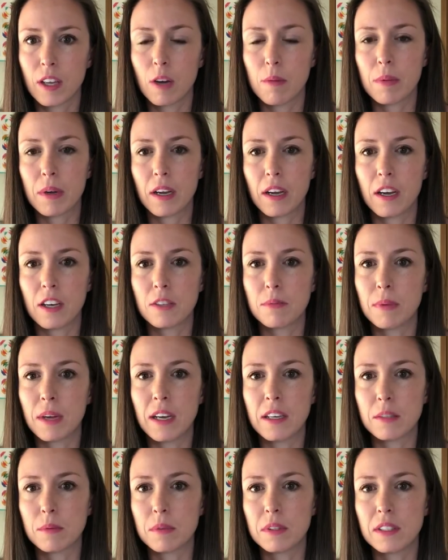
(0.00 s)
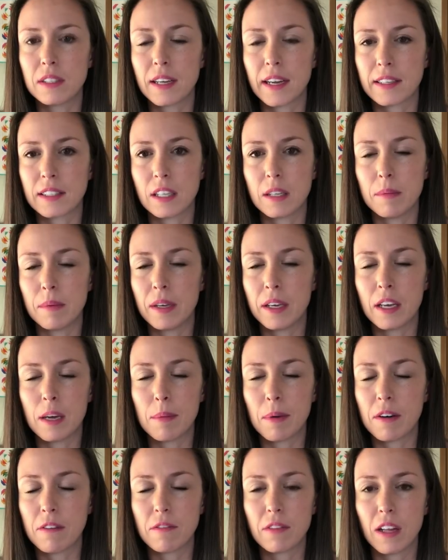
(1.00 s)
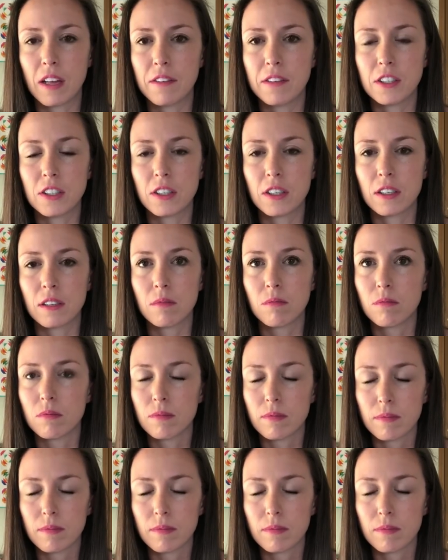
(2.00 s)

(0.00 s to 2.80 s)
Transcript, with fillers: oh my gosh, my husband's texting me about fly fishing.